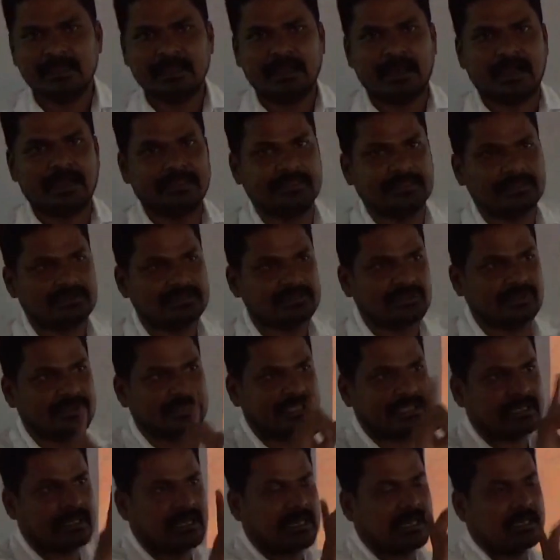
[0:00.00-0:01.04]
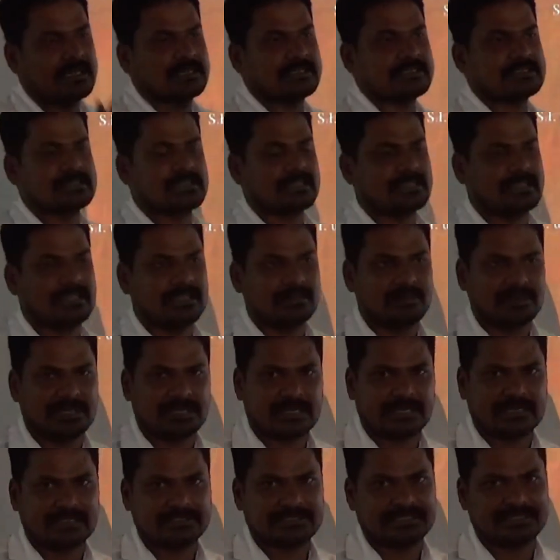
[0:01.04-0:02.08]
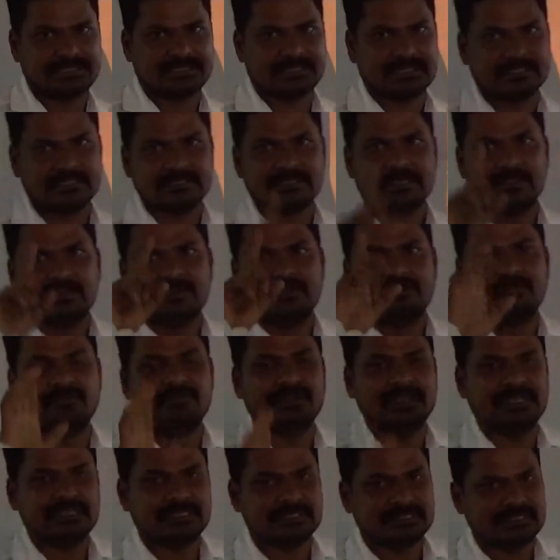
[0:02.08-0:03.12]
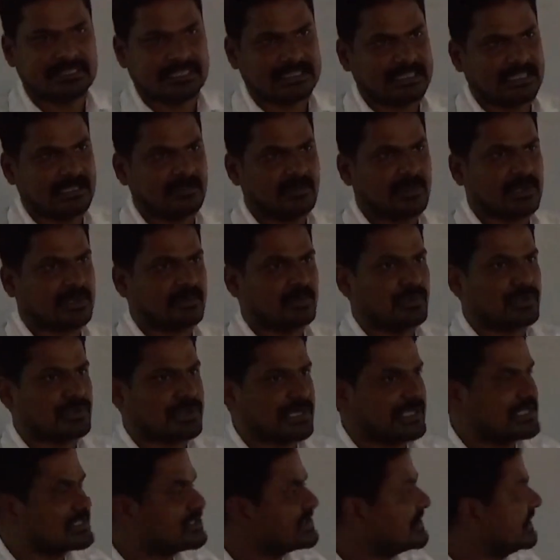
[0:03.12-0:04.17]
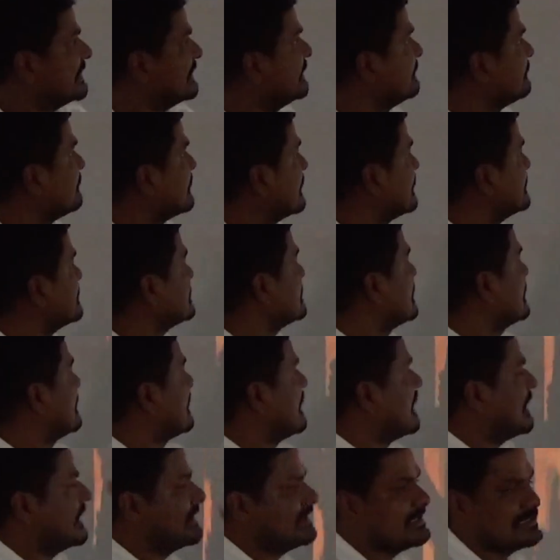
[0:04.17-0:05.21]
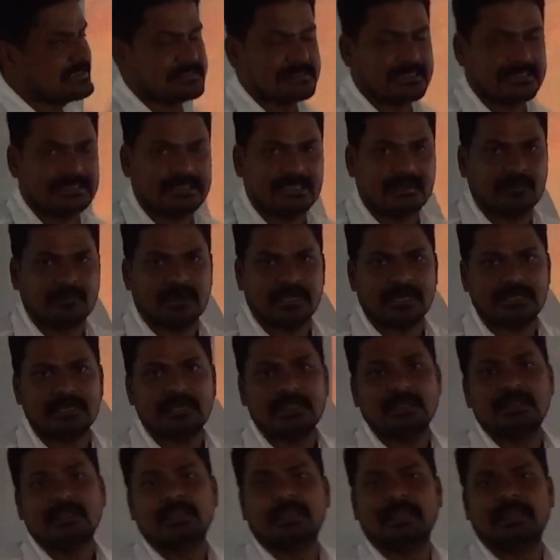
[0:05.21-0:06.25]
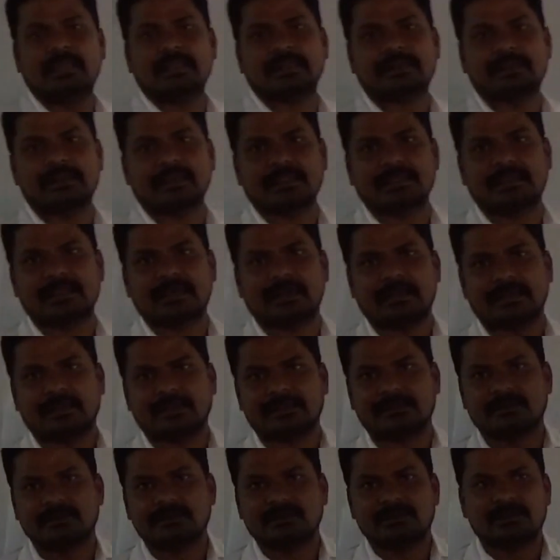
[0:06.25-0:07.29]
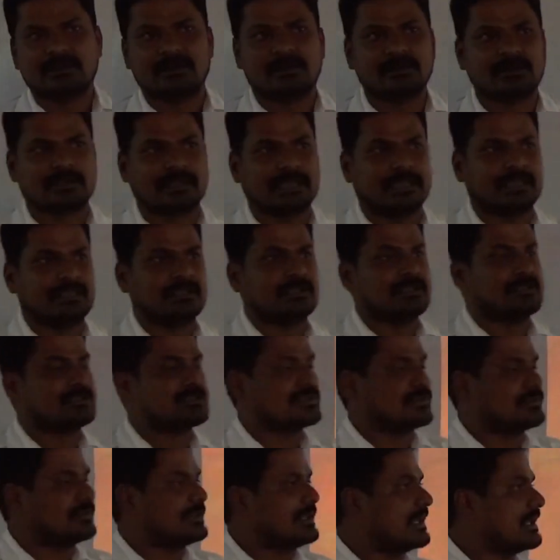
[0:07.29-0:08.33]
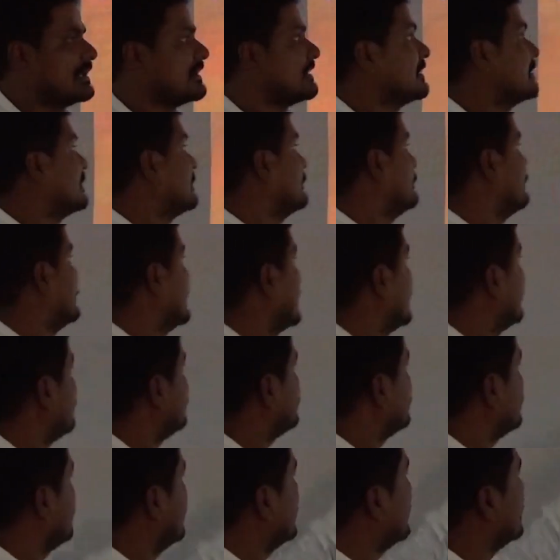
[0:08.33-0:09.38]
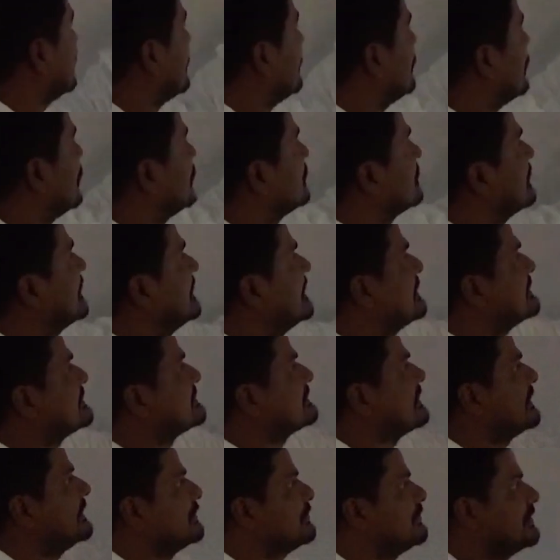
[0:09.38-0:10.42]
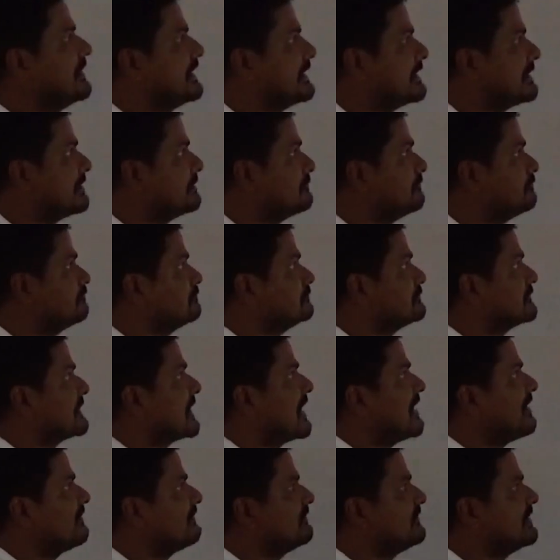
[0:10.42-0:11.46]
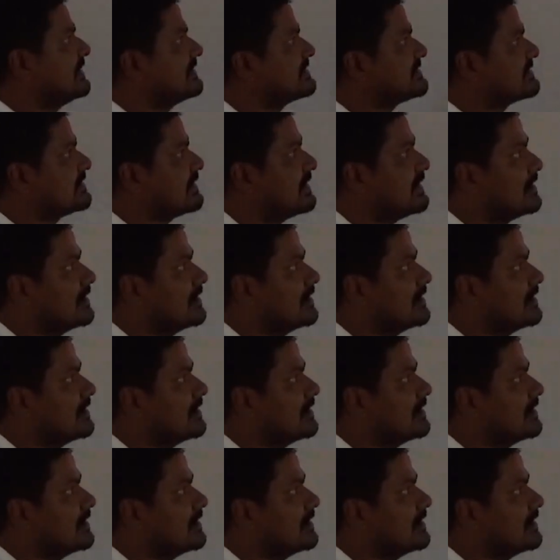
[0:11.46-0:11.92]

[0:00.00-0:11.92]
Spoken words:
I. So here R is nothing but resistance, V is nothing but potential difference, I is nothing but electric current. Okay, so here we have to learn about the SI unit of this